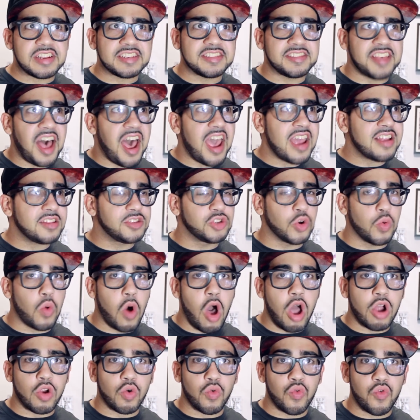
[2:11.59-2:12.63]
decide to
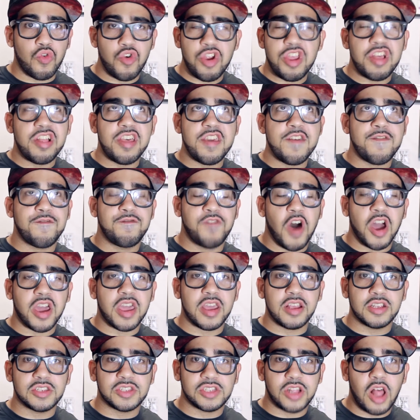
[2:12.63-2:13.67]
walk really
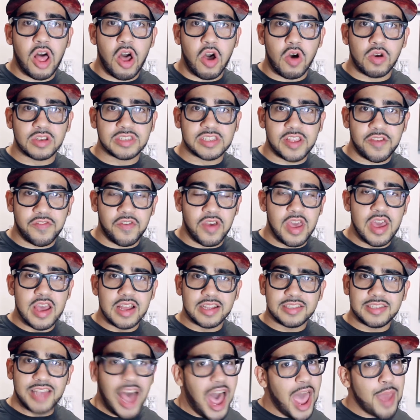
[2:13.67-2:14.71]
f***ing slow as if
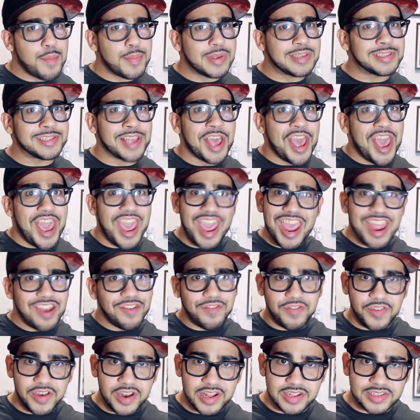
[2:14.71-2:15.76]
time is
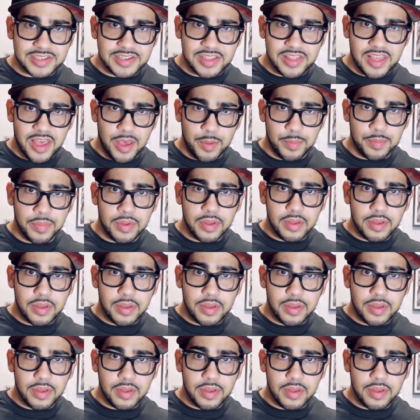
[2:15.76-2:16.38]
infinite to them.